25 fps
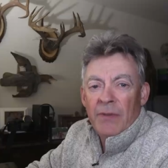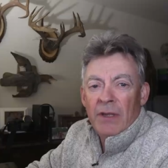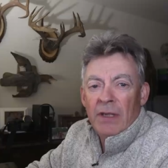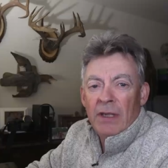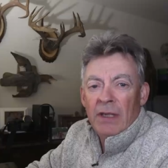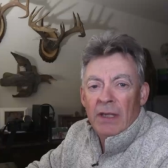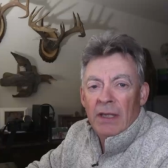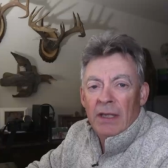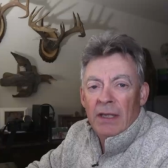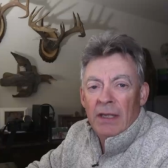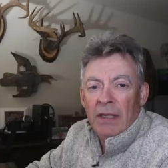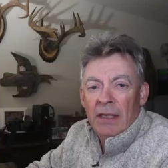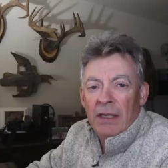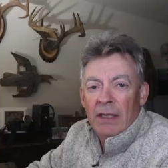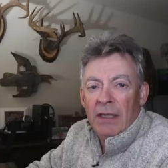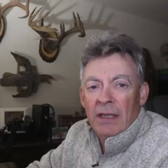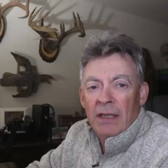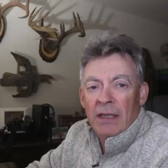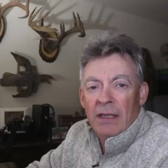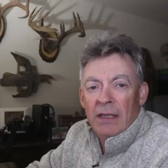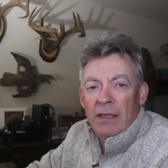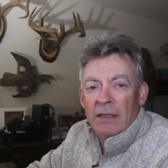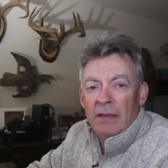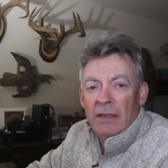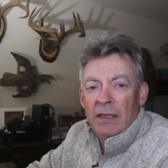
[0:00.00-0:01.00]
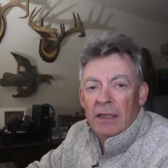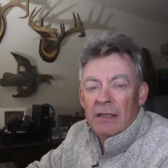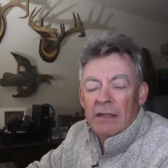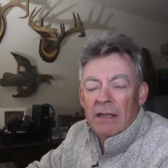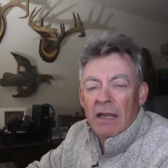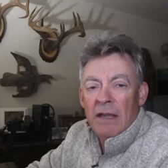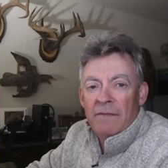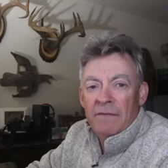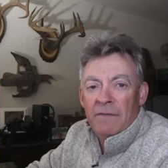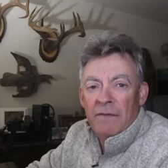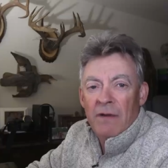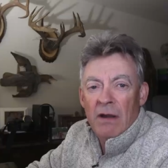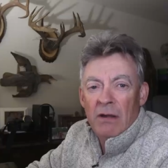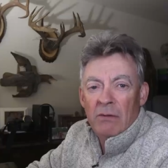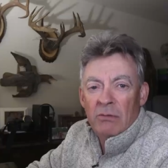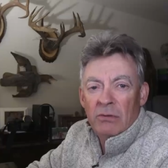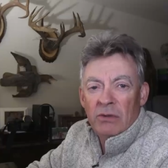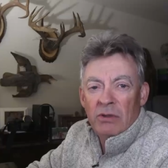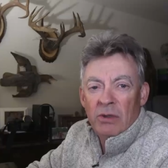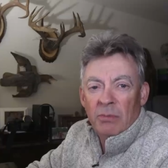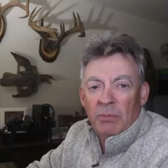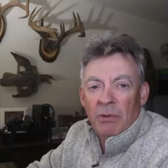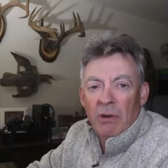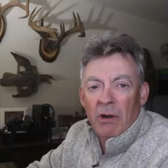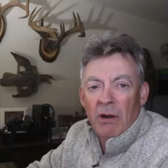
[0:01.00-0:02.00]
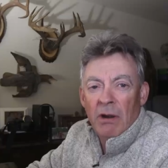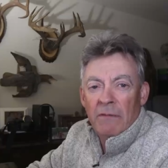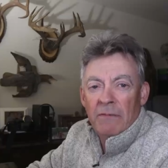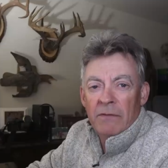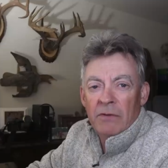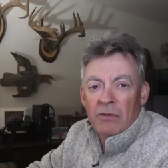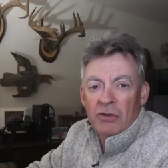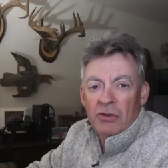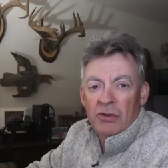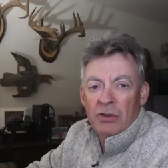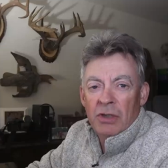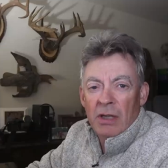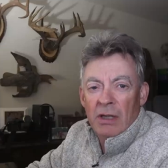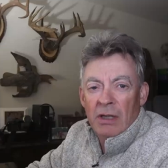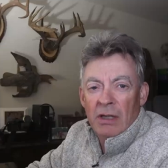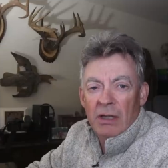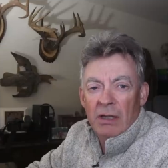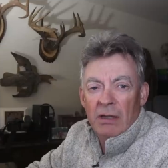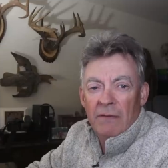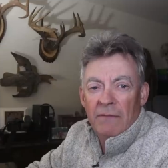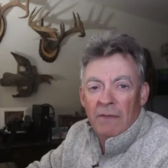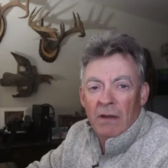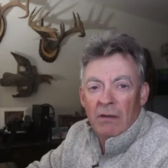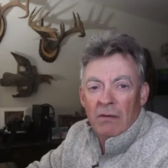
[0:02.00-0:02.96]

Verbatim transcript: And then I fought with the province uh,